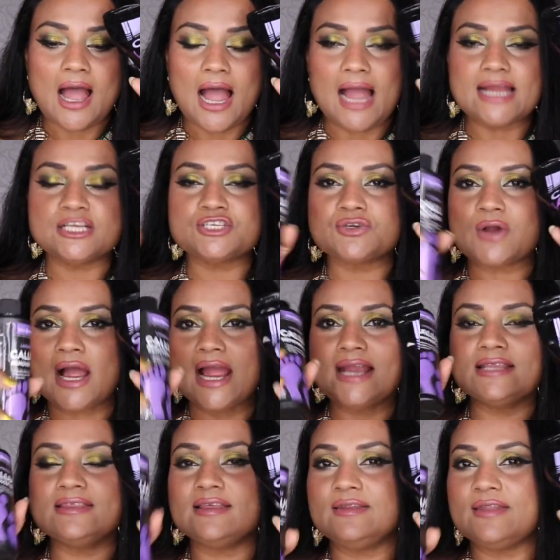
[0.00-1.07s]
I
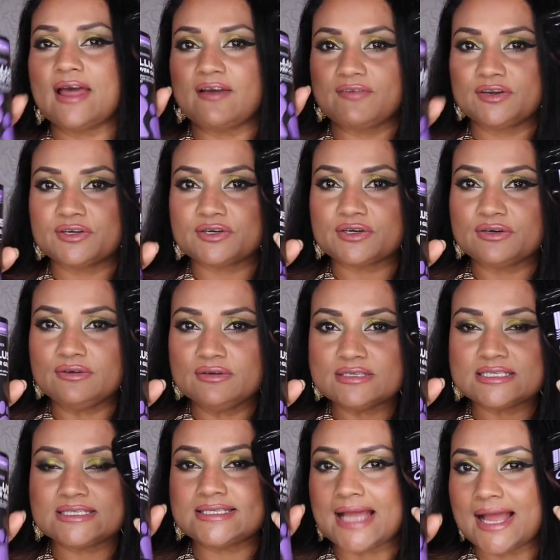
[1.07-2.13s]
tried the lavender
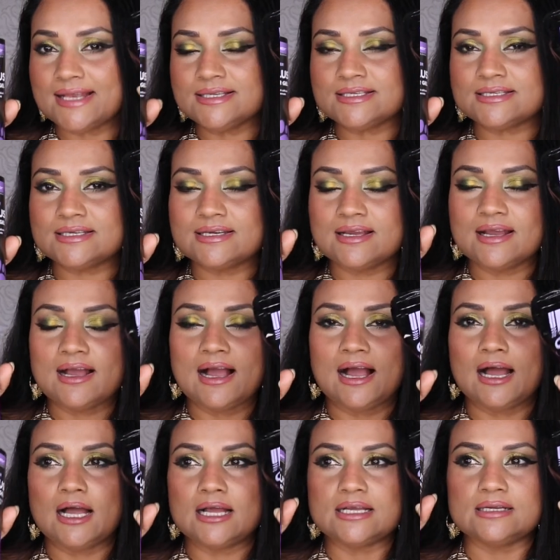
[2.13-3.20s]
scent
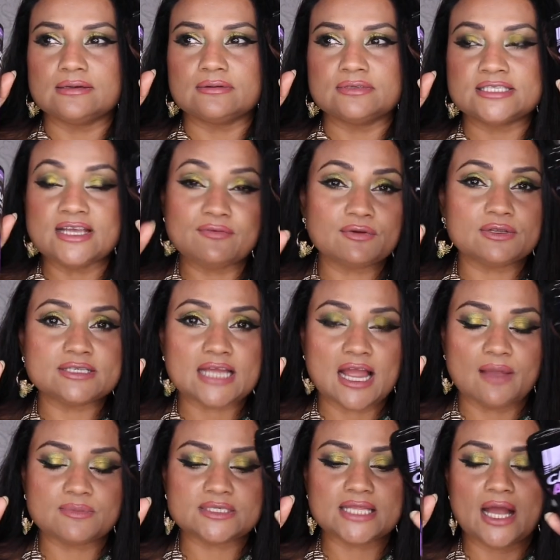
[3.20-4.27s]
uh, several
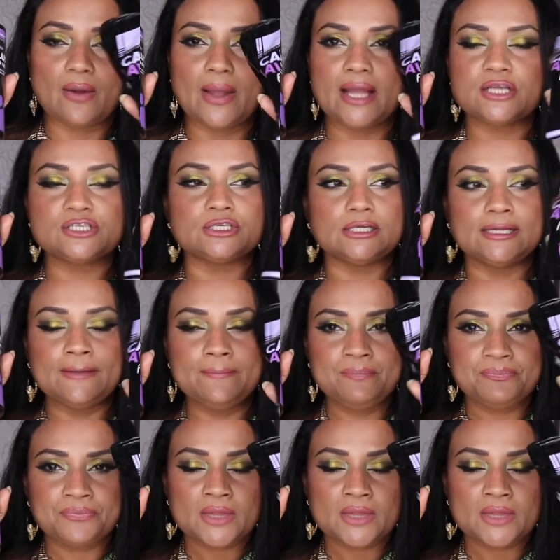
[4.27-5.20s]
times now actually